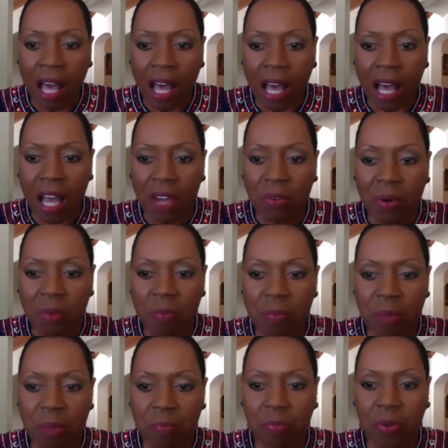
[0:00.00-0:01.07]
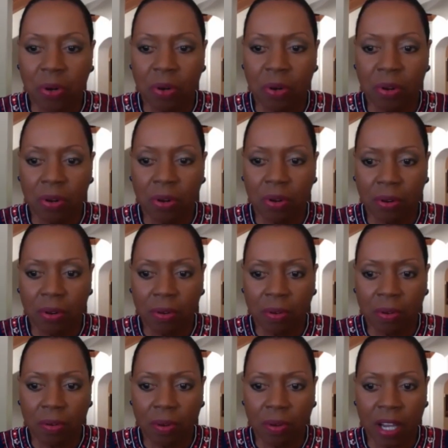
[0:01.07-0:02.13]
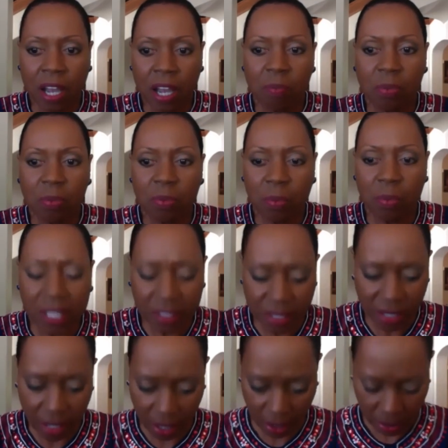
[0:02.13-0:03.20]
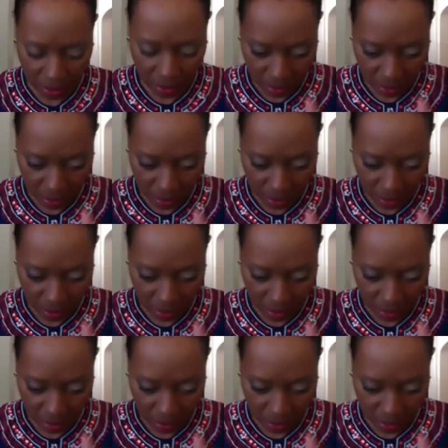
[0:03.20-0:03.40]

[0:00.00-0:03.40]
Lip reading: I remember a couple of weeks ago,